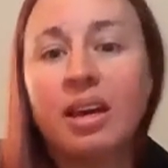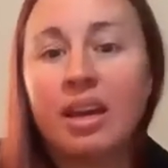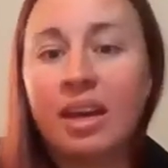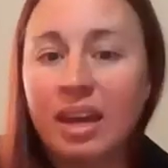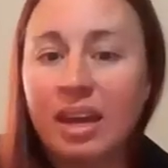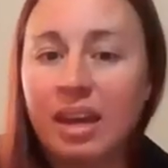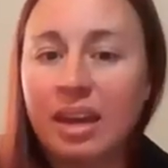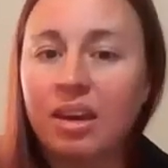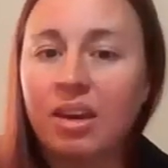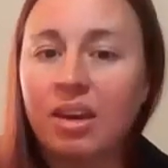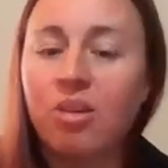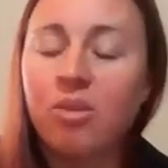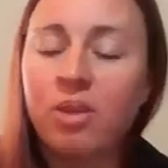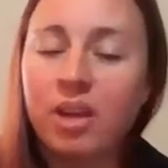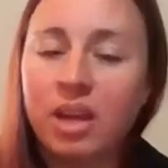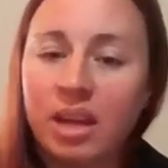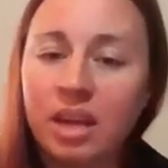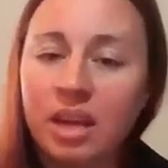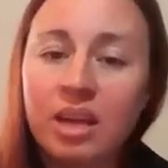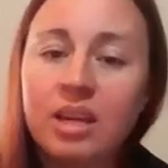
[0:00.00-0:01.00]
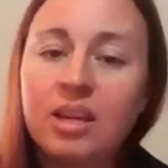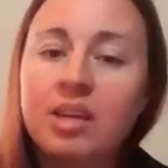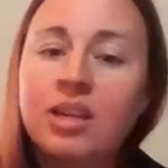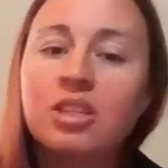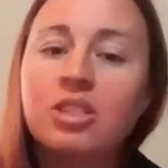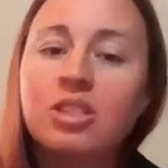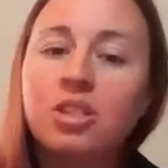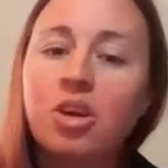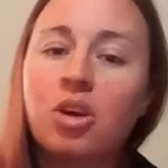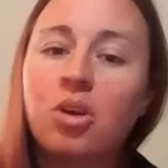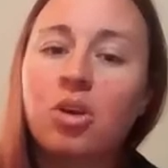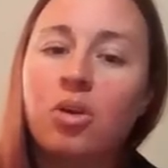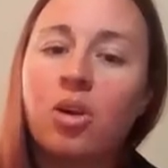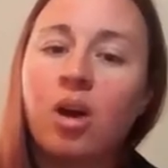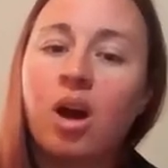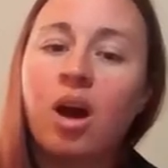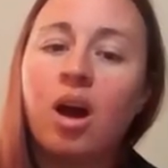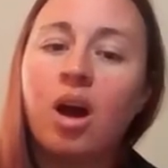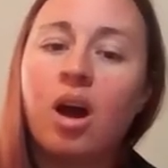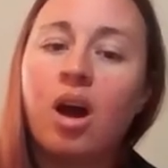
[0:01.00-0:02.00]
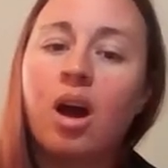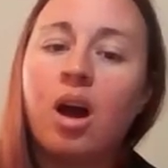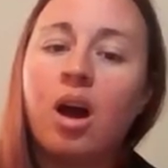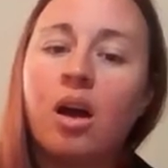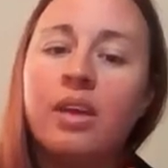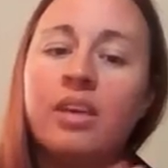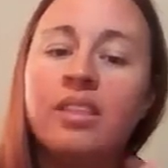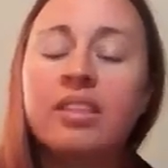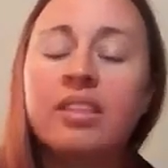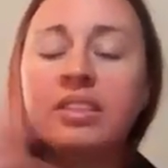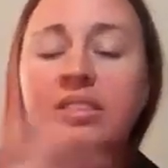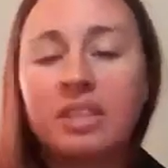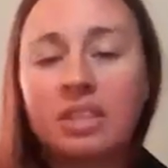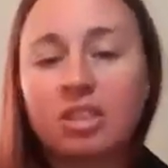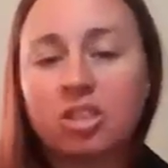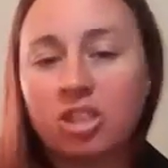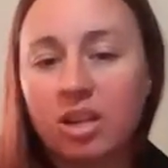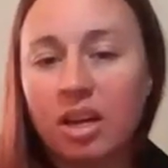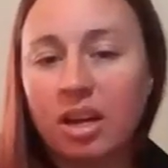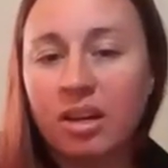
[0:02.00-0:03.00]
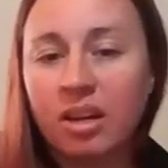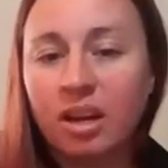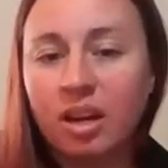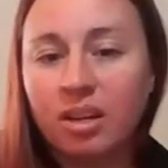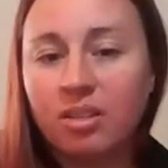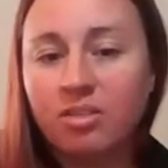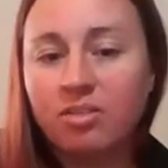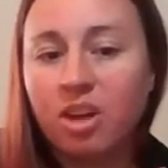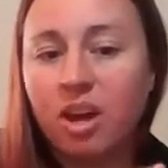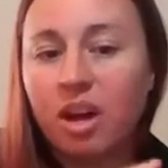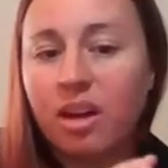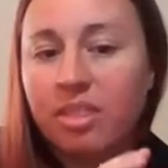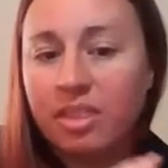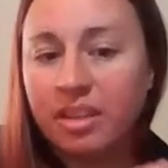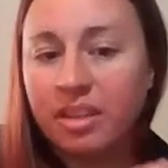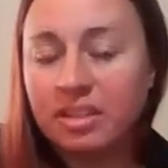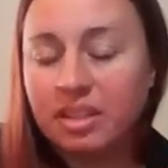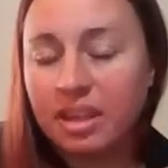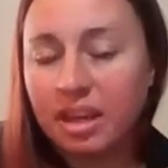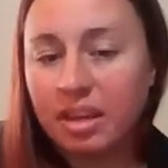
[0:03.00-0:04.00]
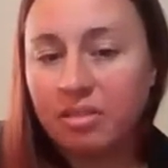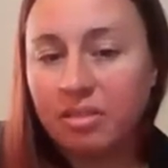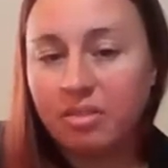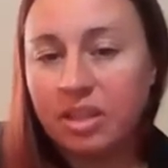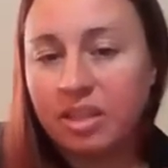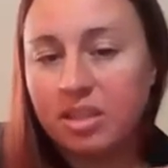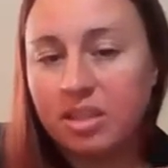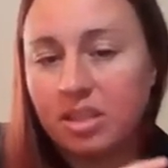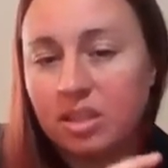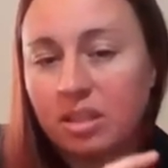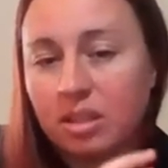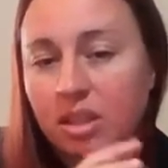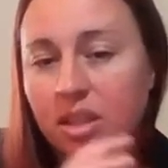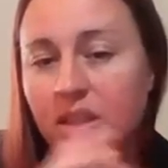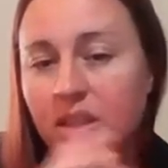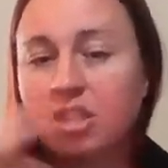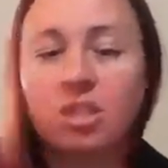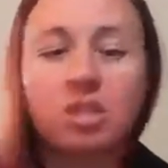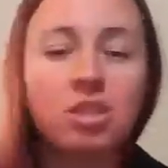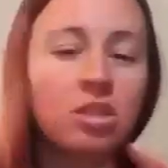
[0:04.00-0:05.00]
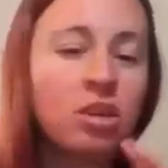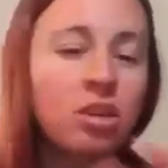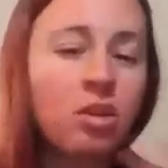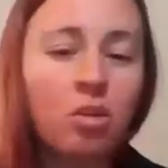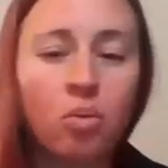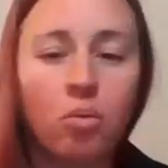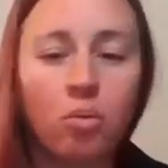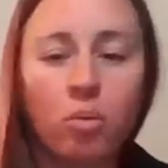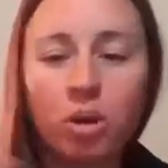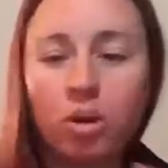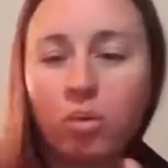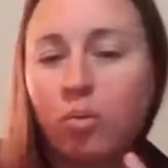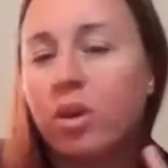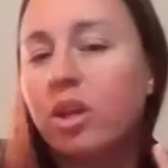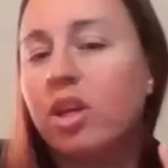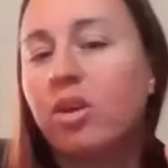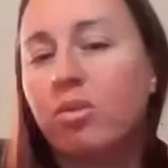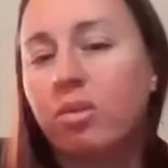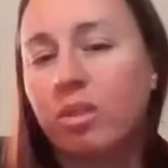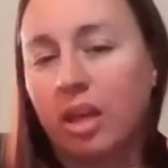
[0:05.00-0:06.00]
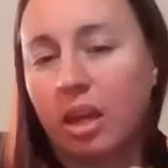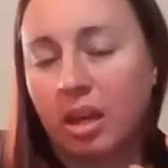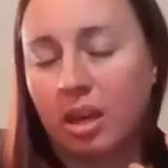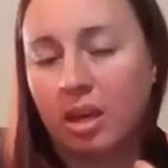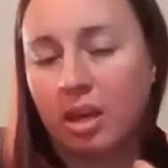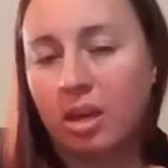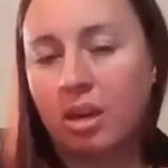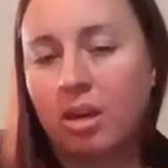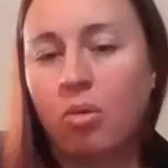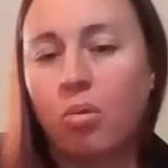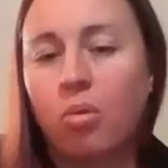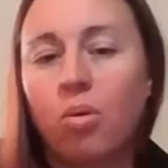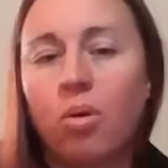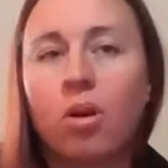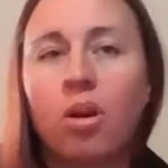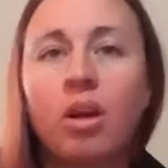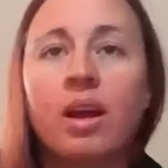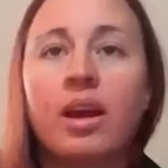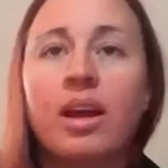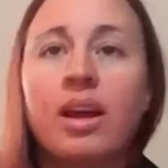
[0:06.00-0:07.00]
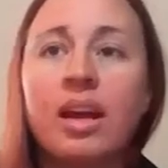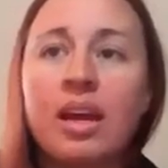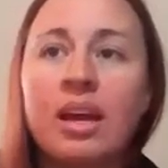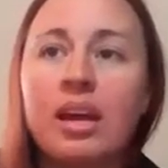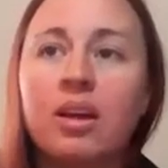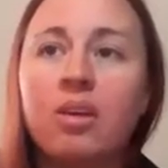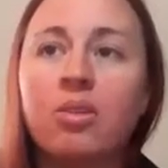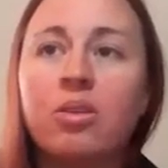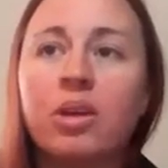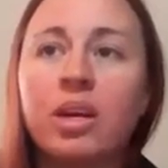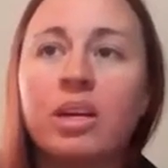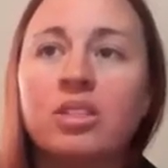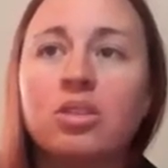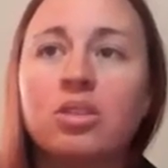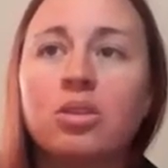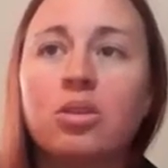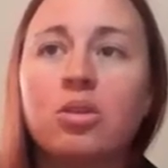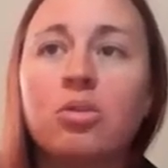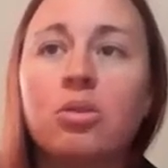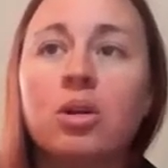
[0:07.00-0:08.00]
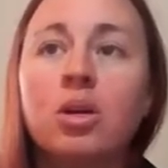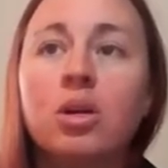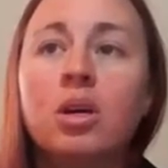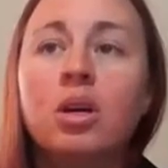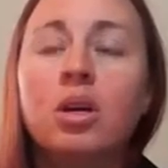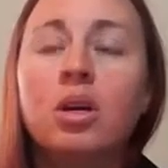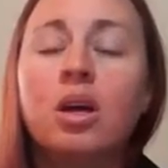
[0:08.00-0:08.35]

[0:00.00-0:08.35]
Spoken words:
hey, okay, so in this section, I kind of got this out of this. What do you think? Or, hey, okay, so